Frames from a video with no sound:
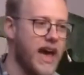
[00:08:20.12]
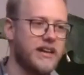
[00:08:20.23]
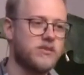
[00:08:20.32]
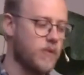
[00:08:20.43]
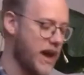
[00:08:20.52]

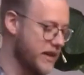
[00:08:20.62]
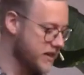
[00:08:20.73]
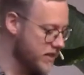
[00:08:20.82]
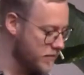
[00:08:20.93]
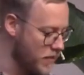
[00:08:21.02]
his weight
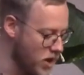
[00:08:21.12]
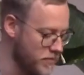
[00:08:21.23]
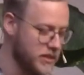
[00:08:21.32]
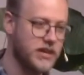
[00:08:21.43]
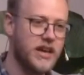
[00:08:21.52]
at the
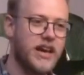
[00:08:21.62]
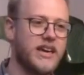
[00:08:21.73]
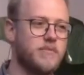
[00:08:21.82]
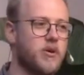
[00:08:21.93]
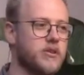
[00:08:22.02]
moment
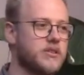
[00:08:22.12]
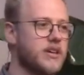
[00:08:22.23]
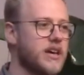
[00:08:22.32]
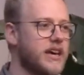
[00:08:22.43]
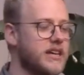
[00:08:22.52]
he put
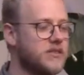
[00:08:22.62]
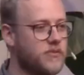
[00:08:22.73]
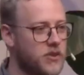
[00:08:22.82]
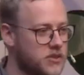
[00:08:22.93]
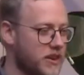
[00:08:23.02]
his
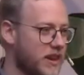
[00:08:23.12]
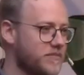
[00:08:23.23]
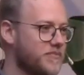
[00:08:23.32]
foot on it.